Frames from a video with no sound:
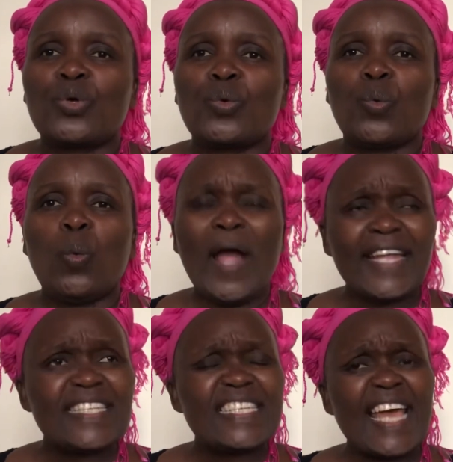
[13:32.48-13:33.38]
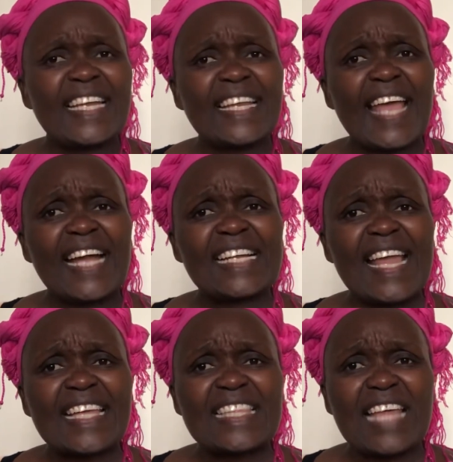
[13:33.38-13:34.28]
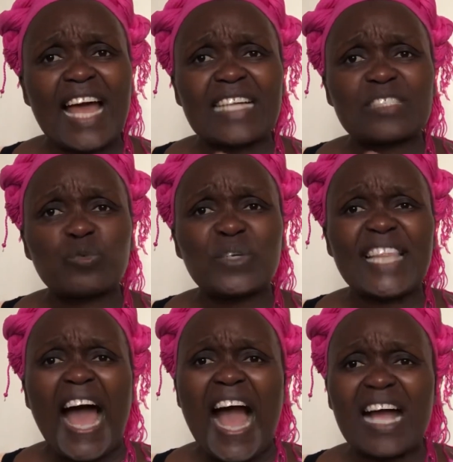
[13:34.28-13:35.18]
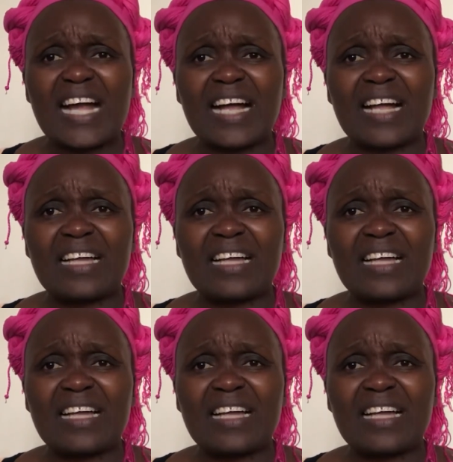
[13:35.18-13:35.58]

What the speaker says: Why did I react like that with anger?